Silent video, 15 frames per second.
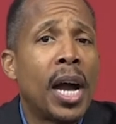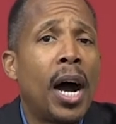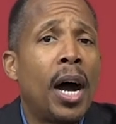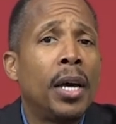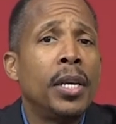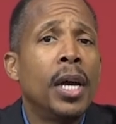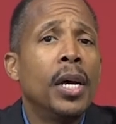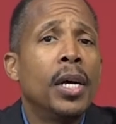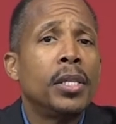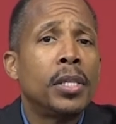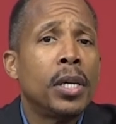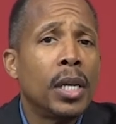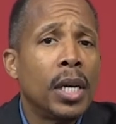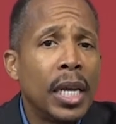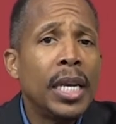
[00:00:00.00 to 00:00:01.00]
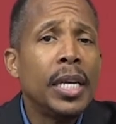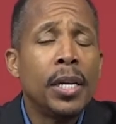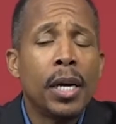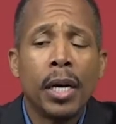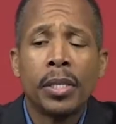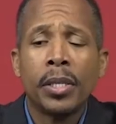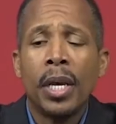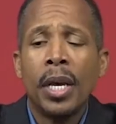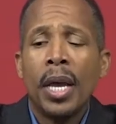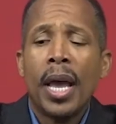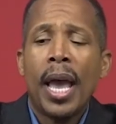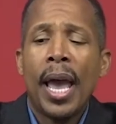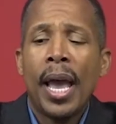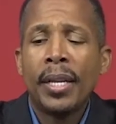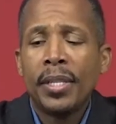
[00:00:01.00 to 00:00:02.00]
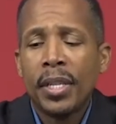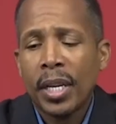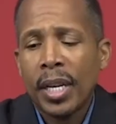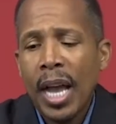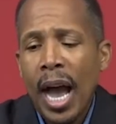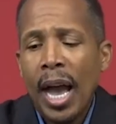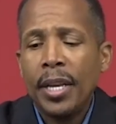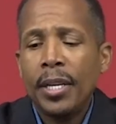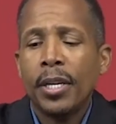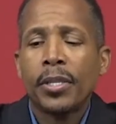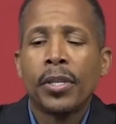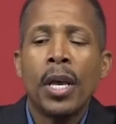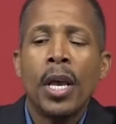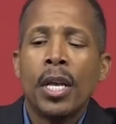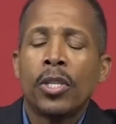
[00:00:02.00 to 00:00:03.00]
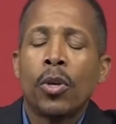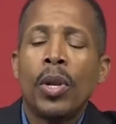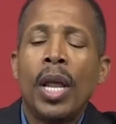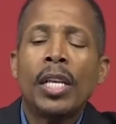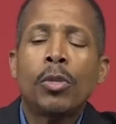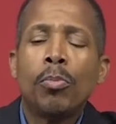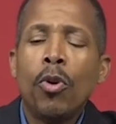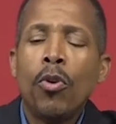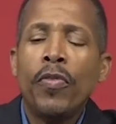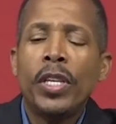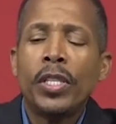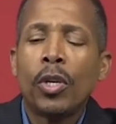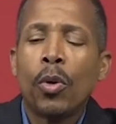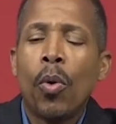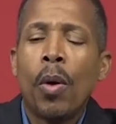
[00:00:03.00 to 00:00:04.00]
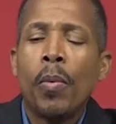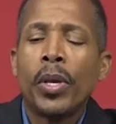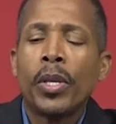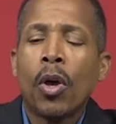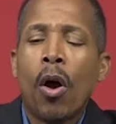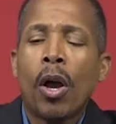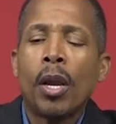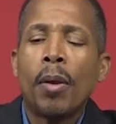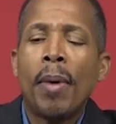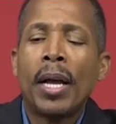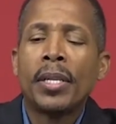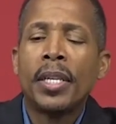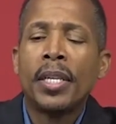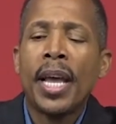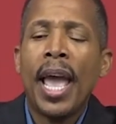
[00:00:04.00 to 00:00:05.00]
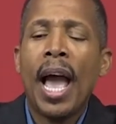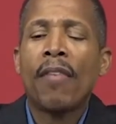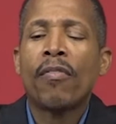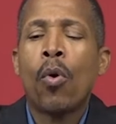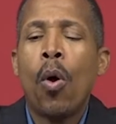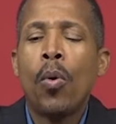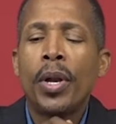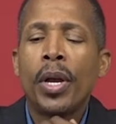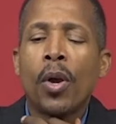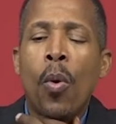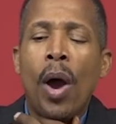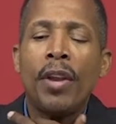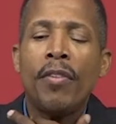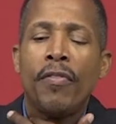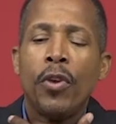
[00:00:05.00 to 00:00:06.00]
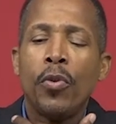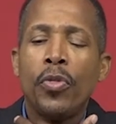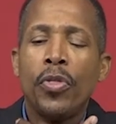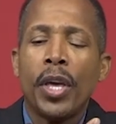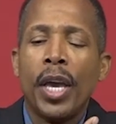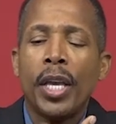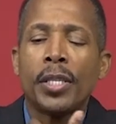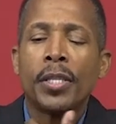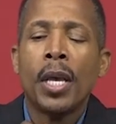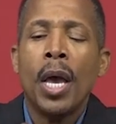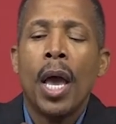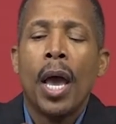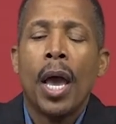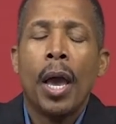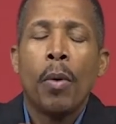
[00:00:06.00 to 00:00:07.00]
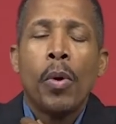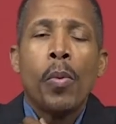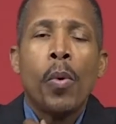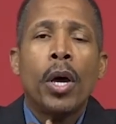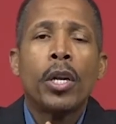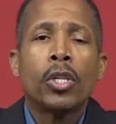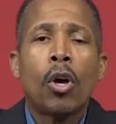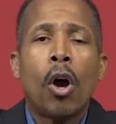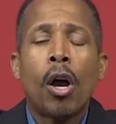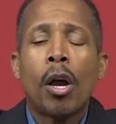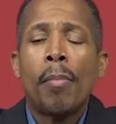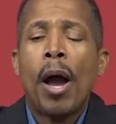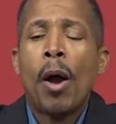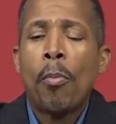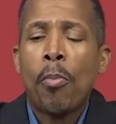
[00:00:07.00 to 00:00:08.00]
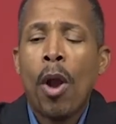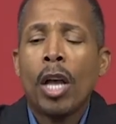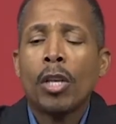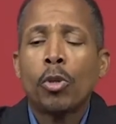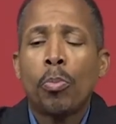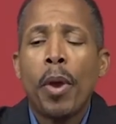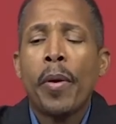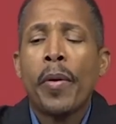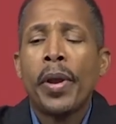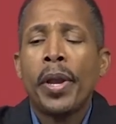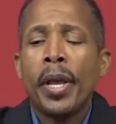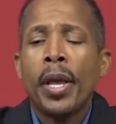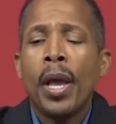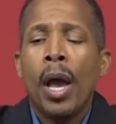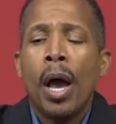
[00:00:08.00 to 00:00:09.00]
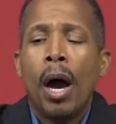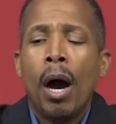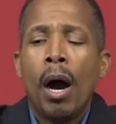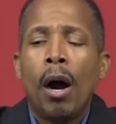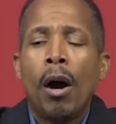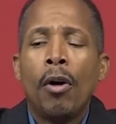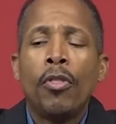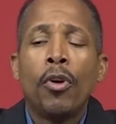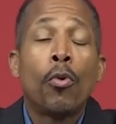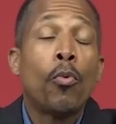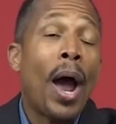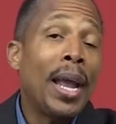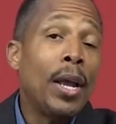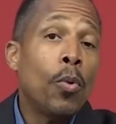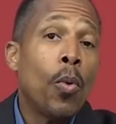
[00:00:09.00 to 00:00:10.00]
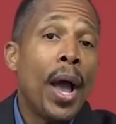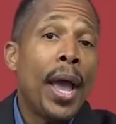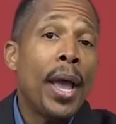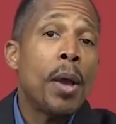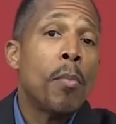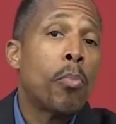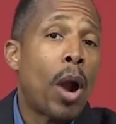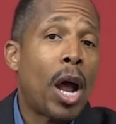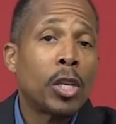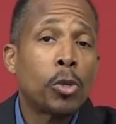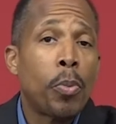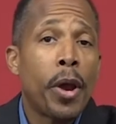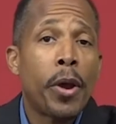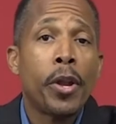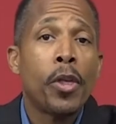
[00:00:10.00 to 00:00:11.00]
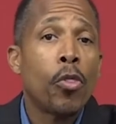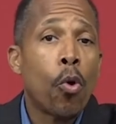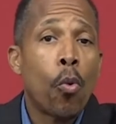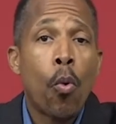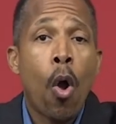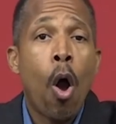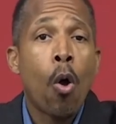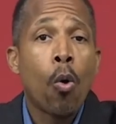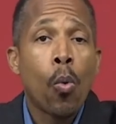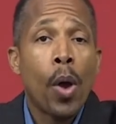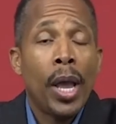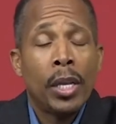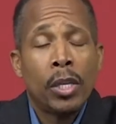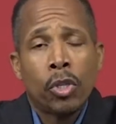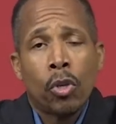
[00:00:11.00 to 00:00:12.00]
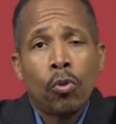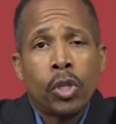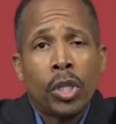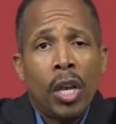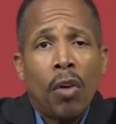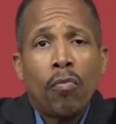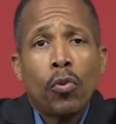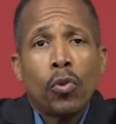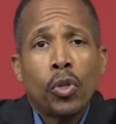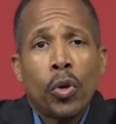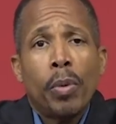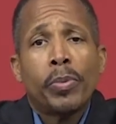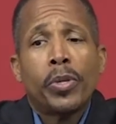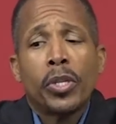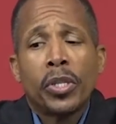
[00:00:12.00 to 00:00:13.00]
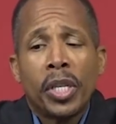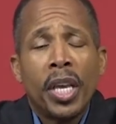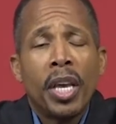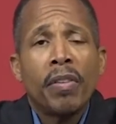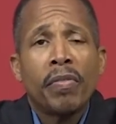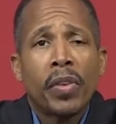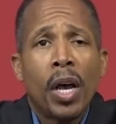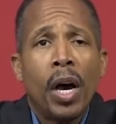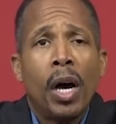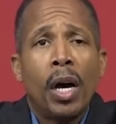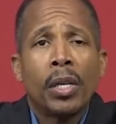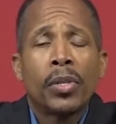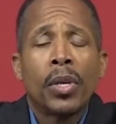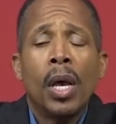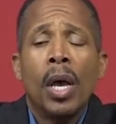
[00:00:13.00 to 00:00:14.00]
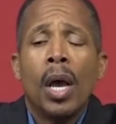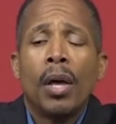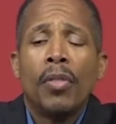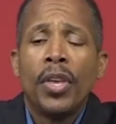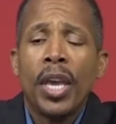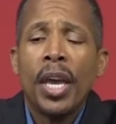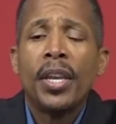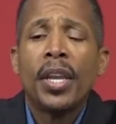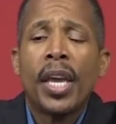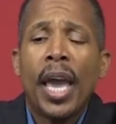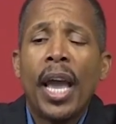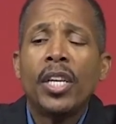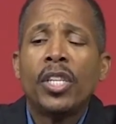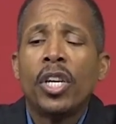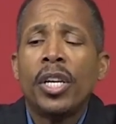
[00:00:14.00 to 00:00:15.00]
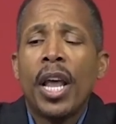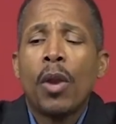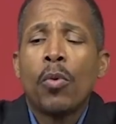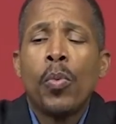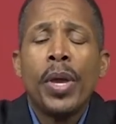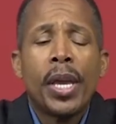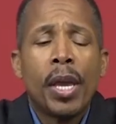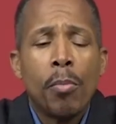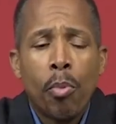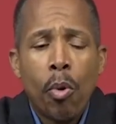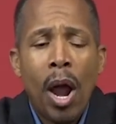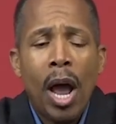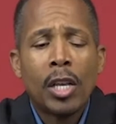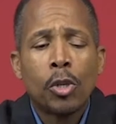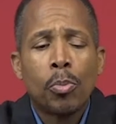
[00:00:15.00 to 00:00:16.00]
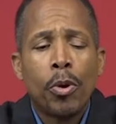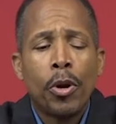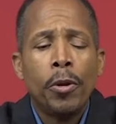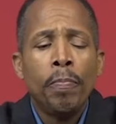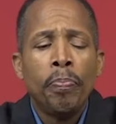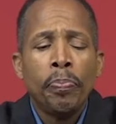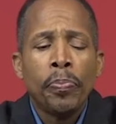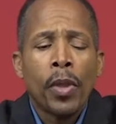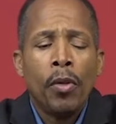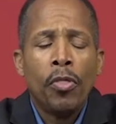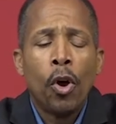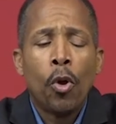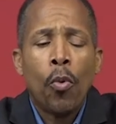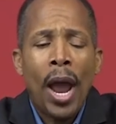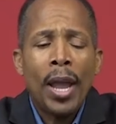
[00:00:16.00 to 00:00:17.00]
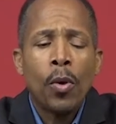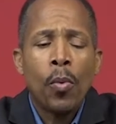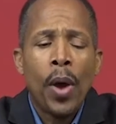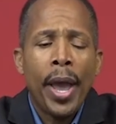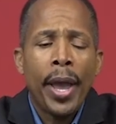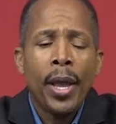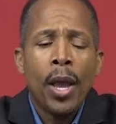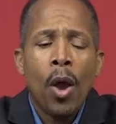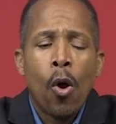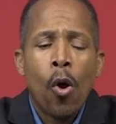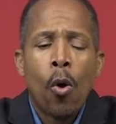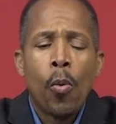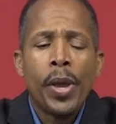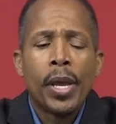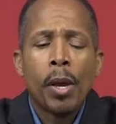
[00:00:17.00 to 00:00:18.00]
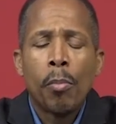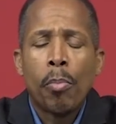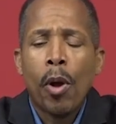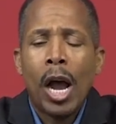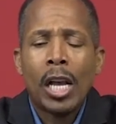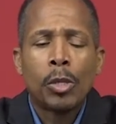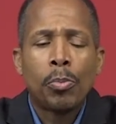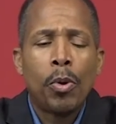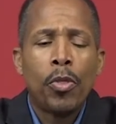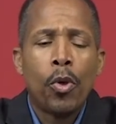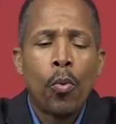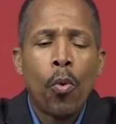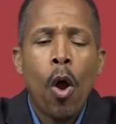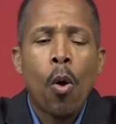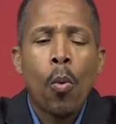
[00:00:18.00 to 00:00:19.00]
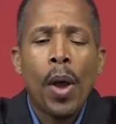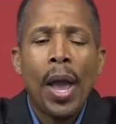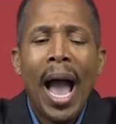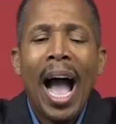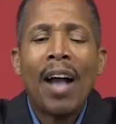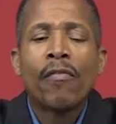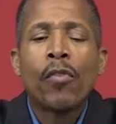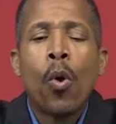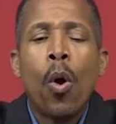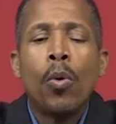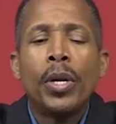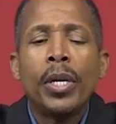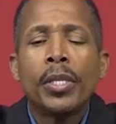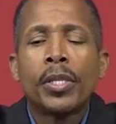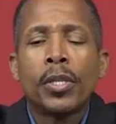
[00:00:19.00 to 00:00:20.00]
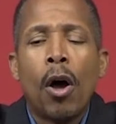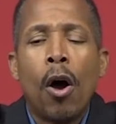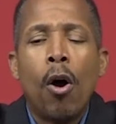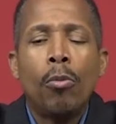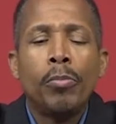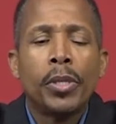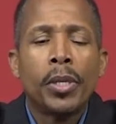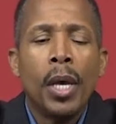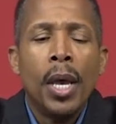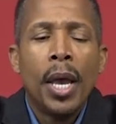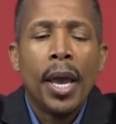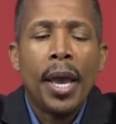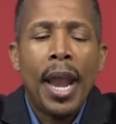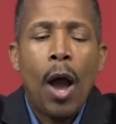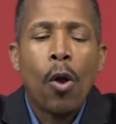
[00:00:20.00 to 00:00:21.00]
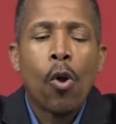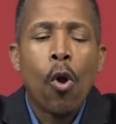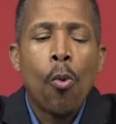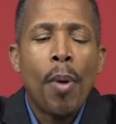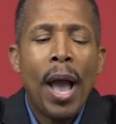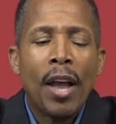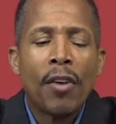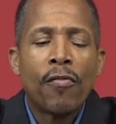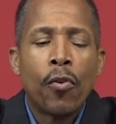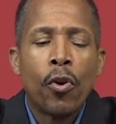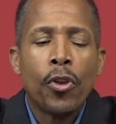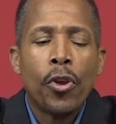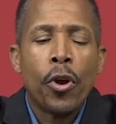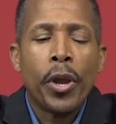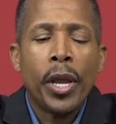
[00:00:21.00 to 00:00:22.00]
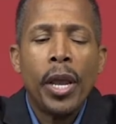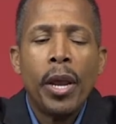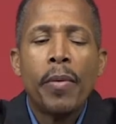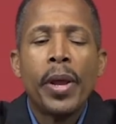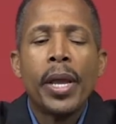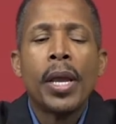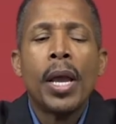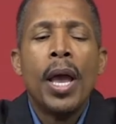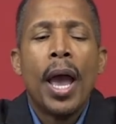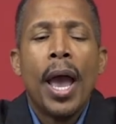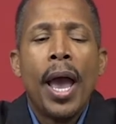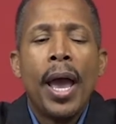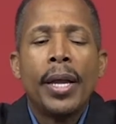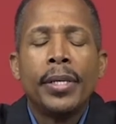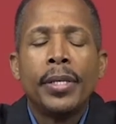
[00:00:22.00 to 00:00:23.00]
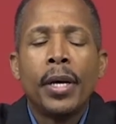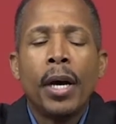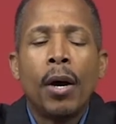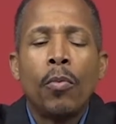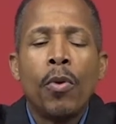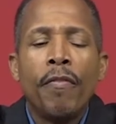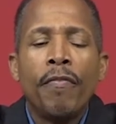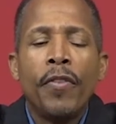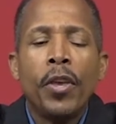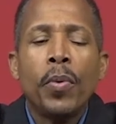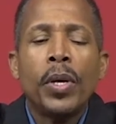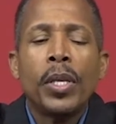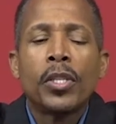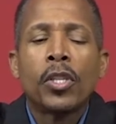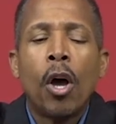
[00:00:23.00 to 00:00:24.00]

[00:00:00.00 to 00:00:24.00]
God to lead us and to guide us. So let's move into what we're talking about today. I've quoted quite a few things, and we want to talk about prosperity uh, the right way and prosperity the wrong way. And so several scriptures gives us the indication that we can prosper the right way or we can prosper the wrong way. I've quoted Psalms, and I'll go back for your hearing and uh, review it.